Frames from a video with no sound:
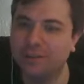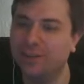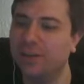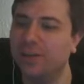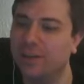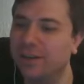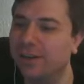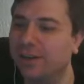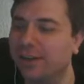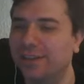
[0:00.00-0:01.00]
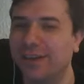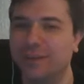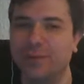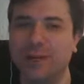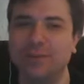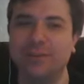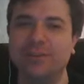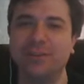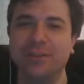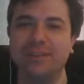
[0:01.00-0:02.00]
slog, that's where you want
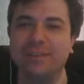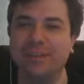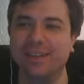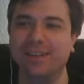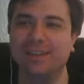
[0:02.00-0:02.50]
to do it, isn't it?